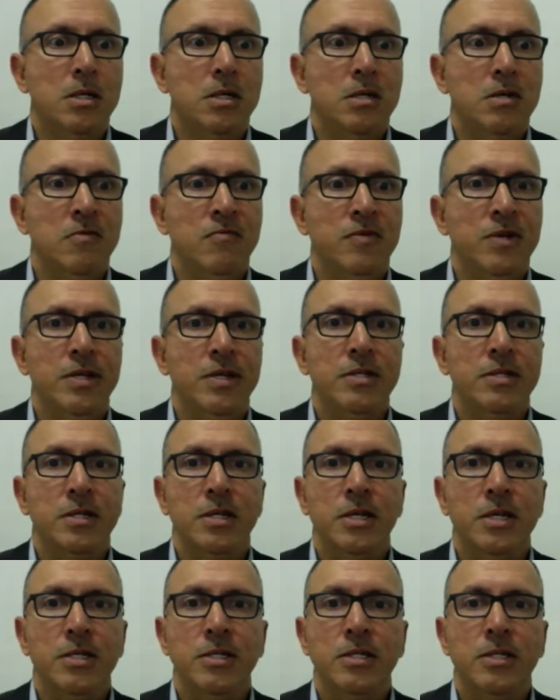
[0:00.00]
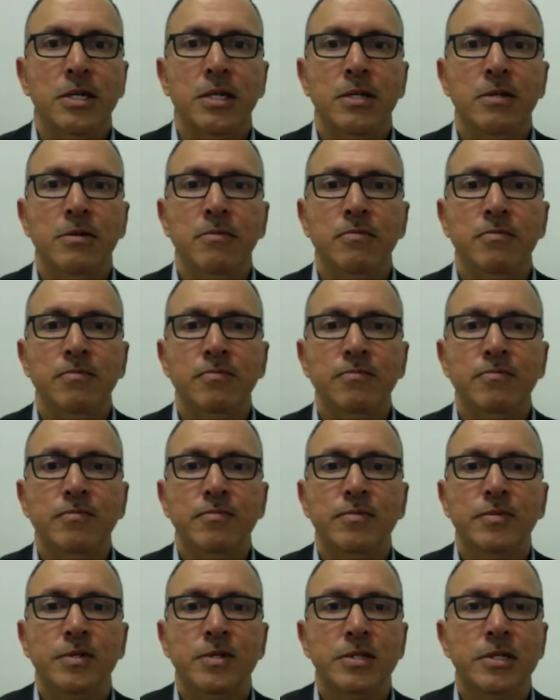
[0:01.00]
if that is the case, then
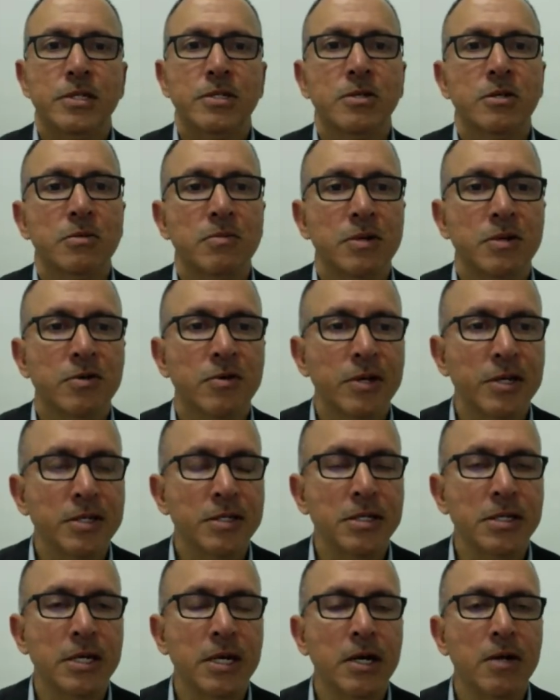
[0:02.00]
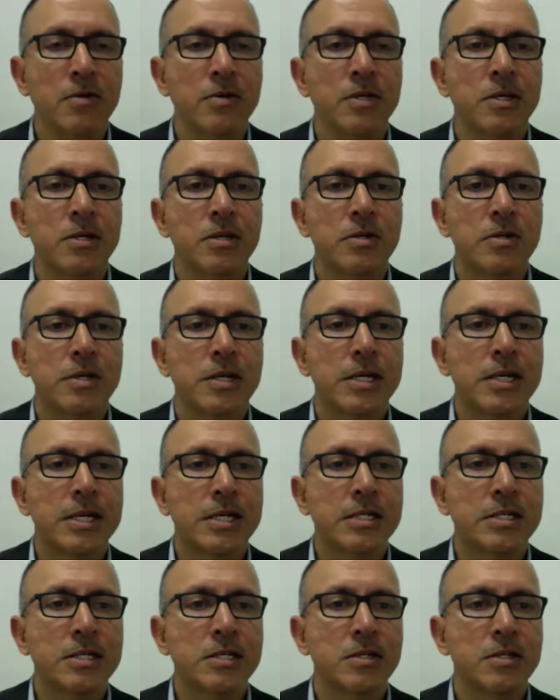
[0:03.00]
that's going to be crazy. How are they going to get
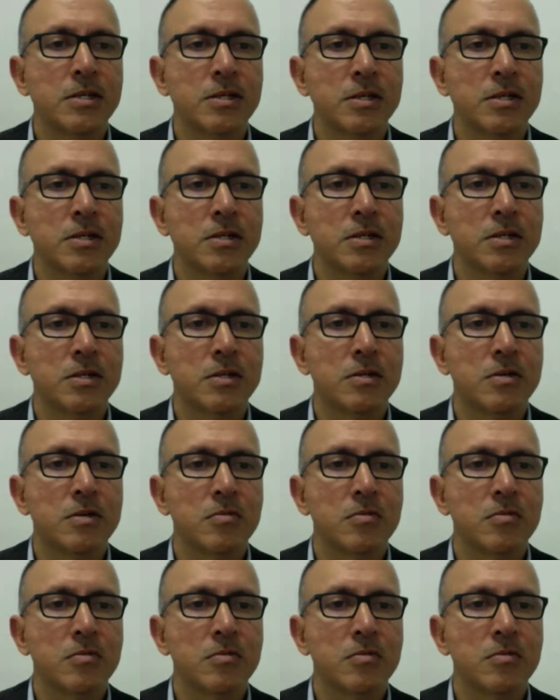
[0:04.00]
access to this?